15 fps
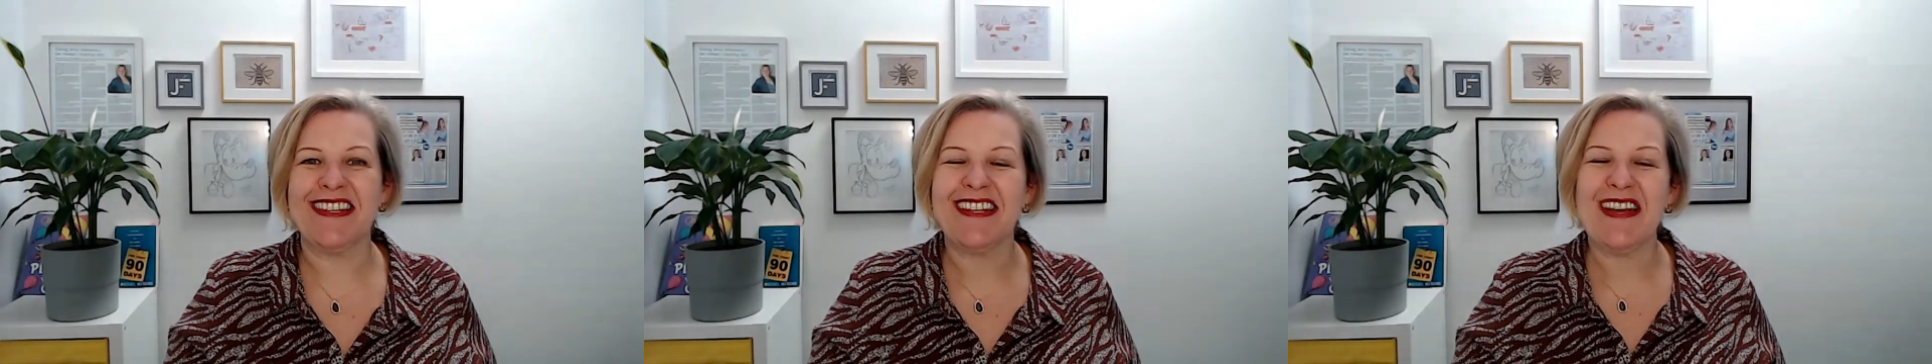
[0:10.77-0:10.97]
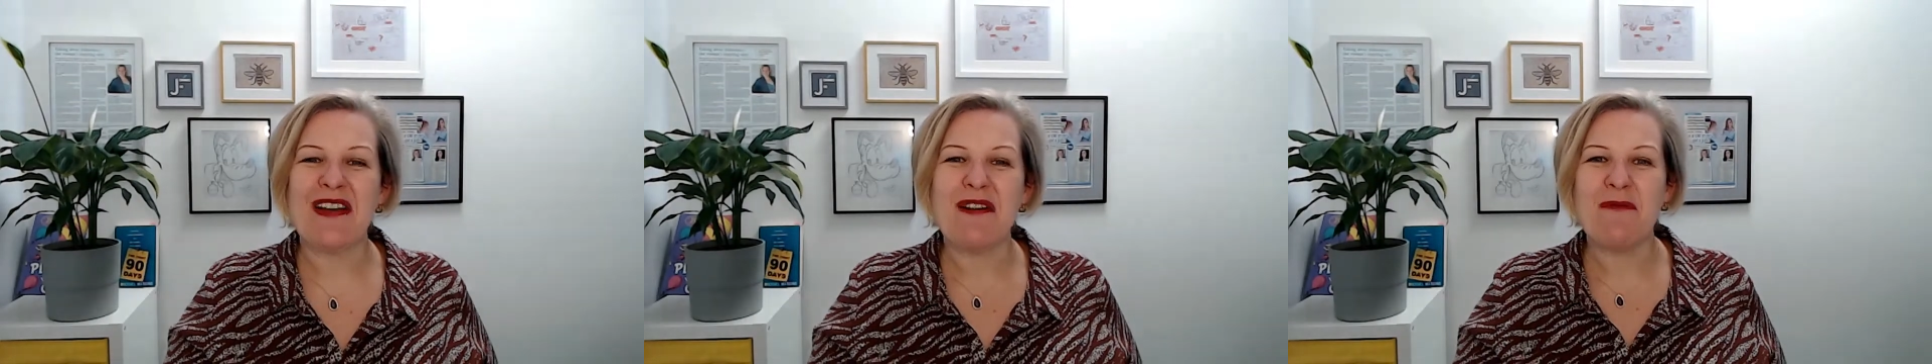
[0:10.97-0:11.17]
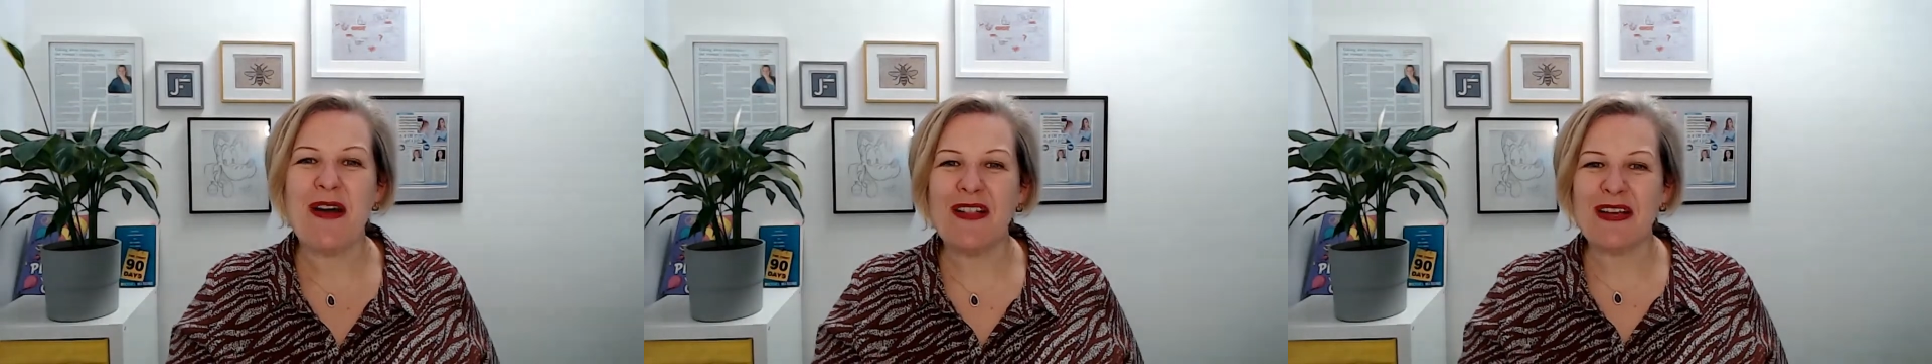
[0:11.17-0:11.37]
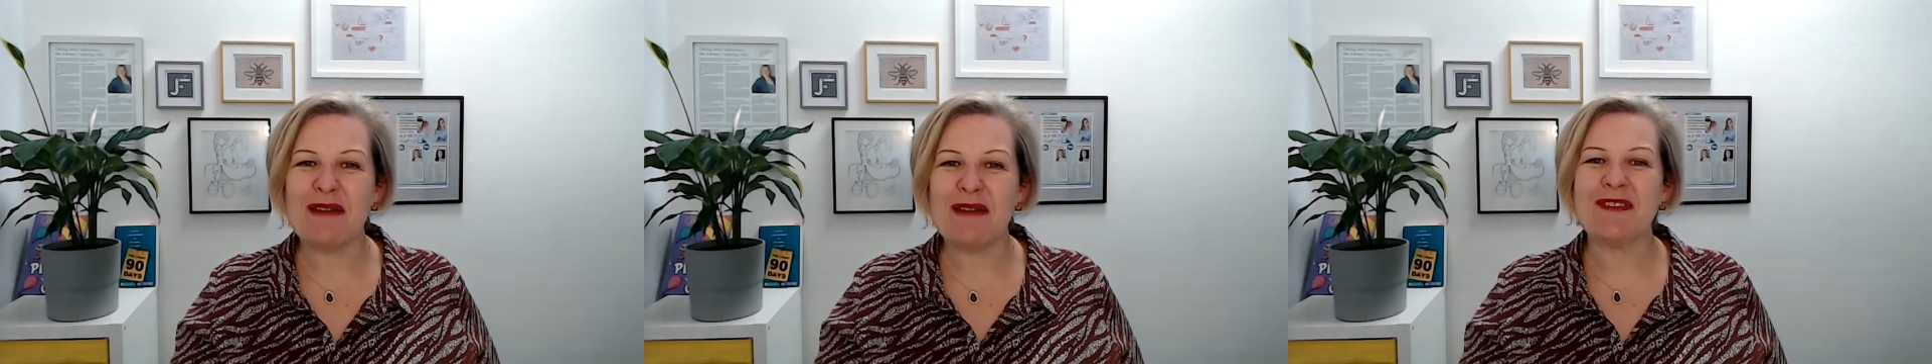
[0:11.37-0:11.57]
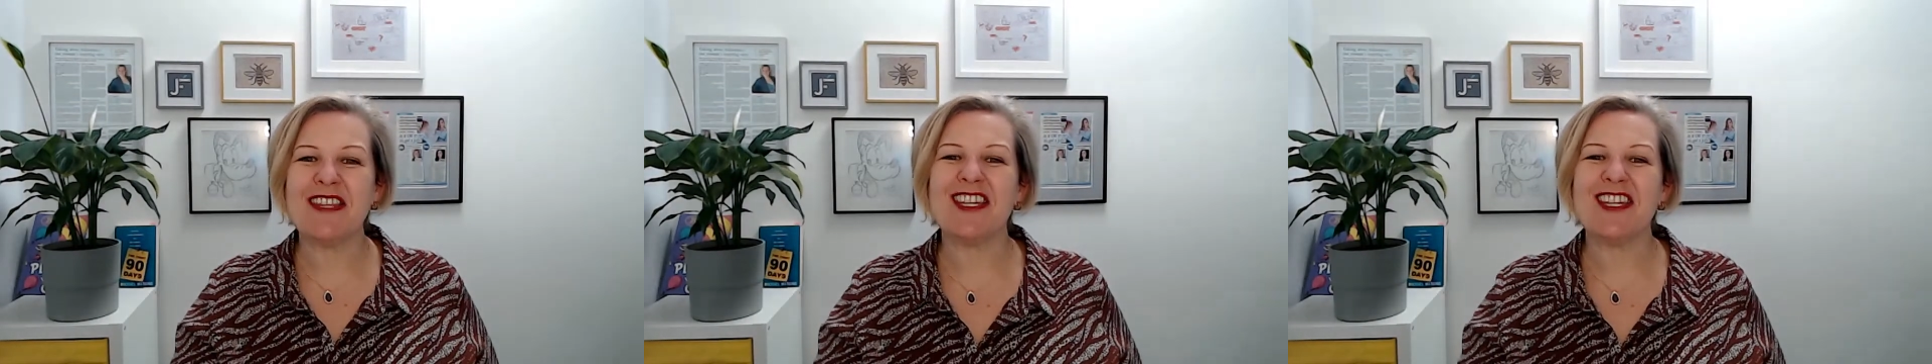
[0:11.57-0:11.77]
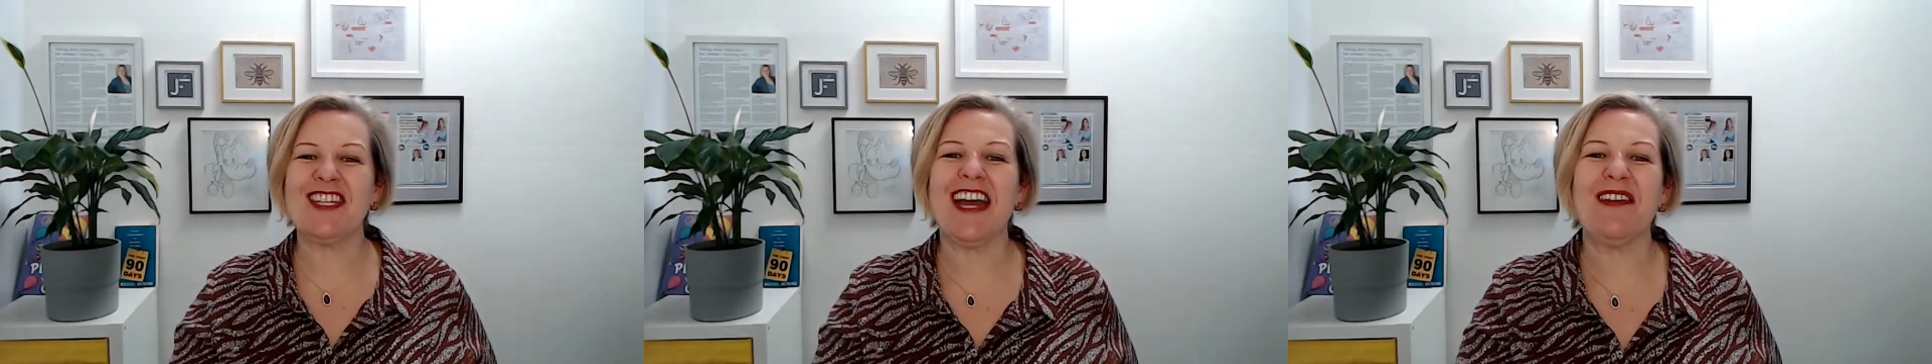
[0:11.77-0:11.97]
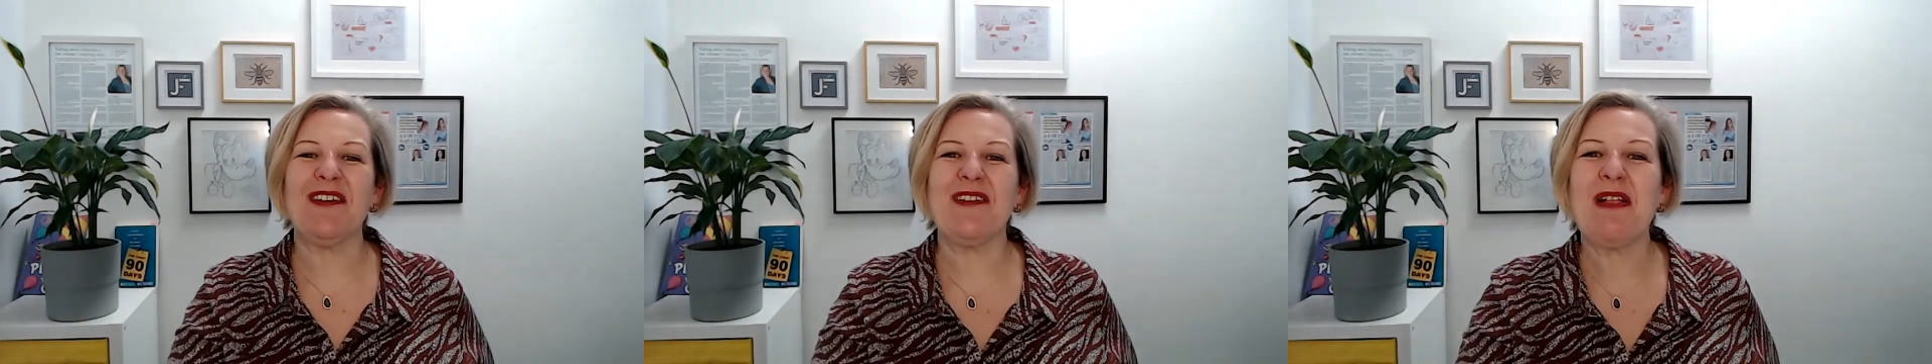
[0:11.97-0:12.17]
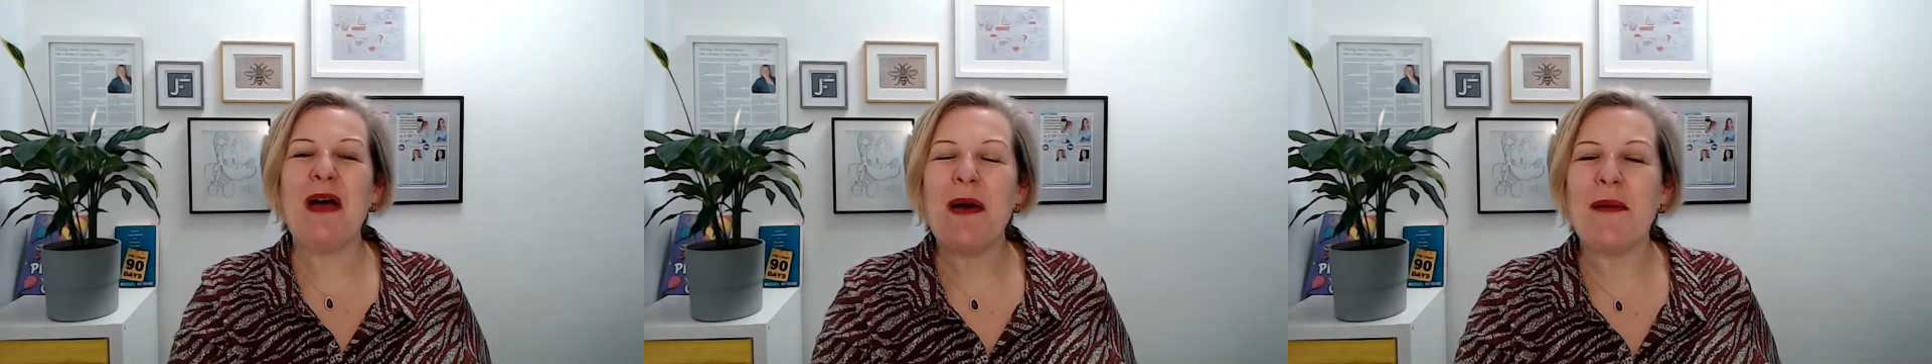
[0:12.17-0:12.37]
Welcome to the
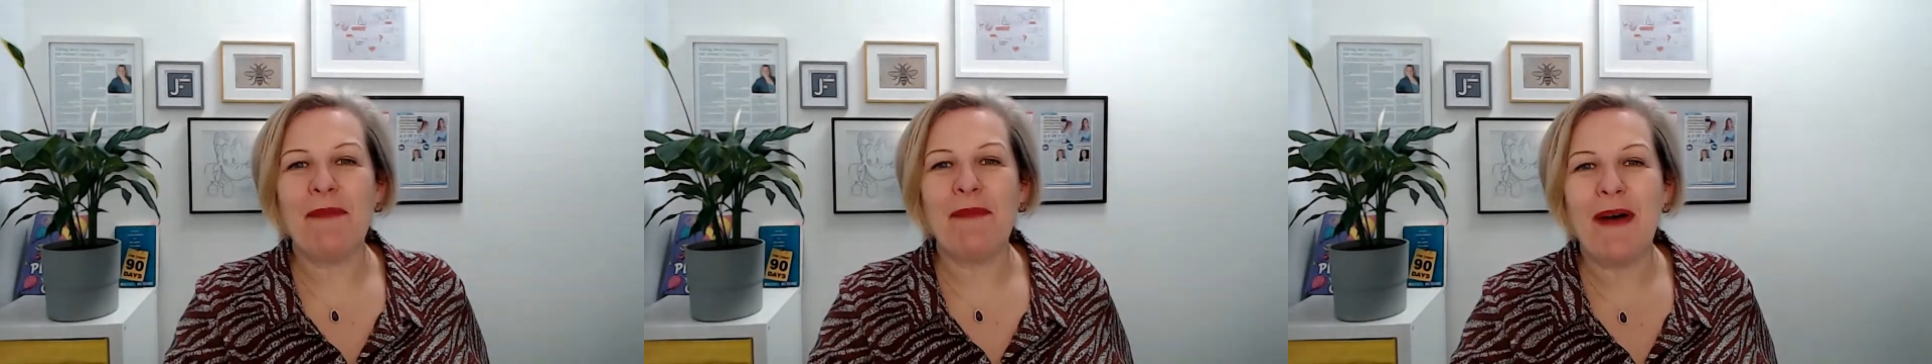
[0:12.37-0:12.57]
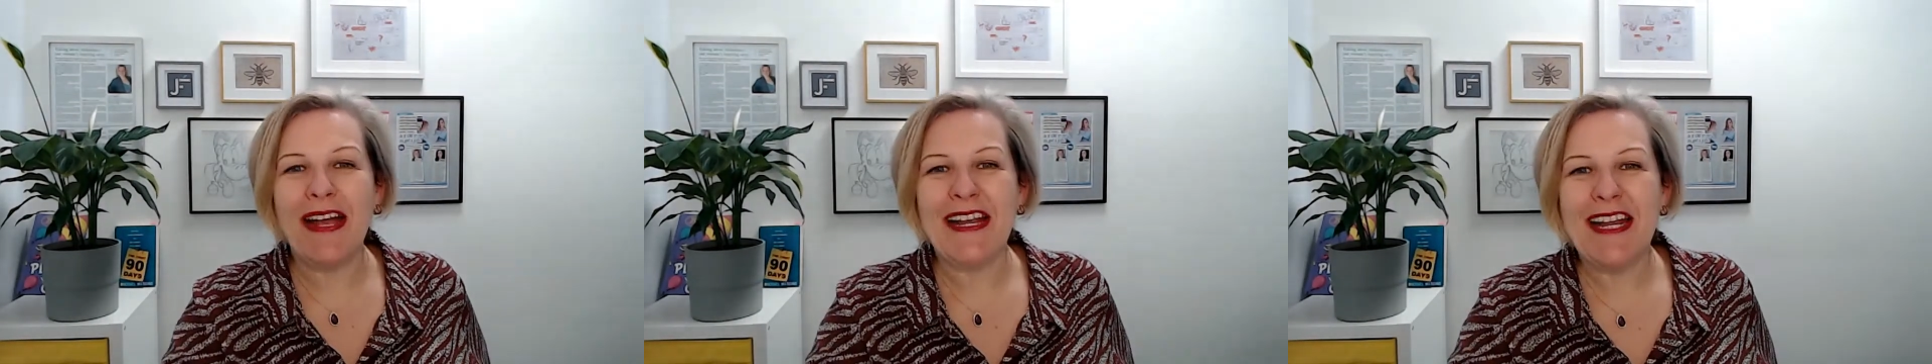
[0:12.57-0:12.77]
channel. My